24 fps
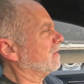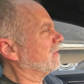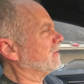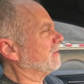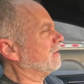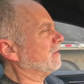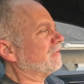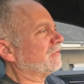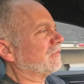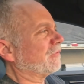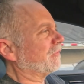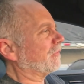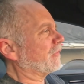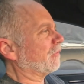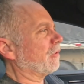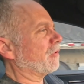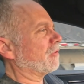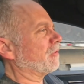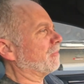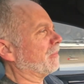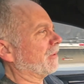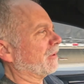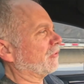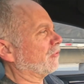Need to figure
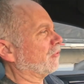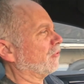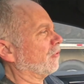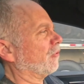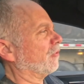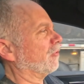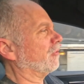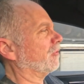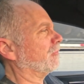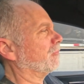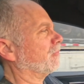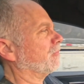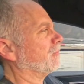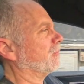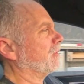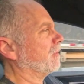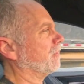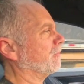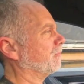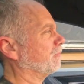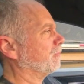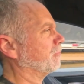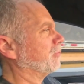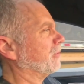out a better
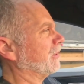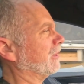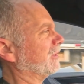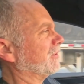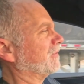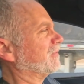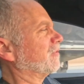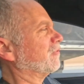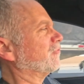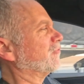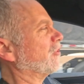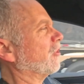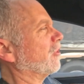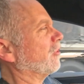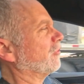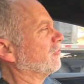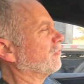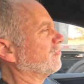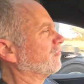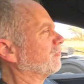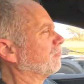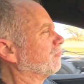place to charge